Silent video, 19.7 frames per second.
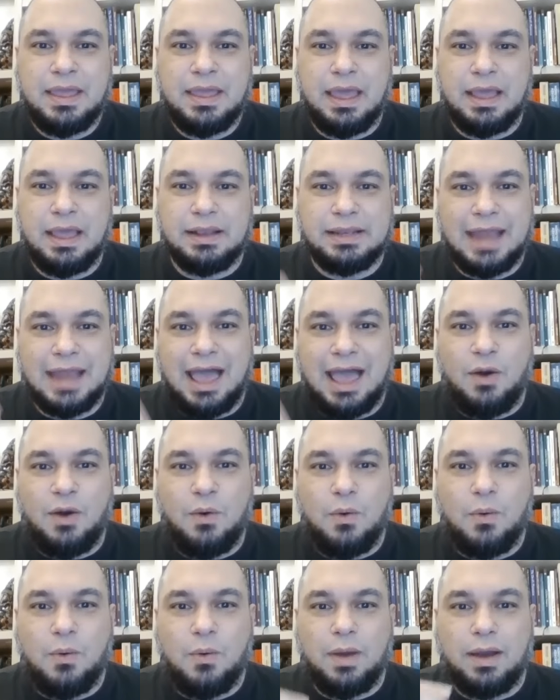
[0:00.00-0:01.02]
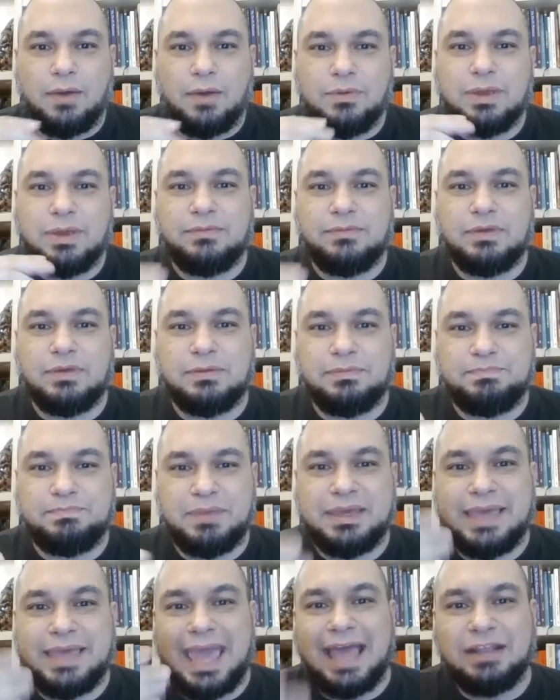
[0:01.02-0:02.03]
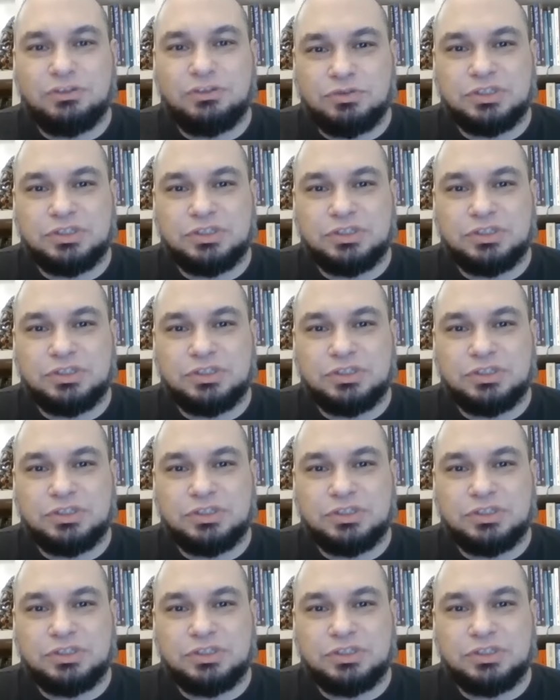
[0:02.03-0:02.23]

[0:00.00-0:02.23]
And now we began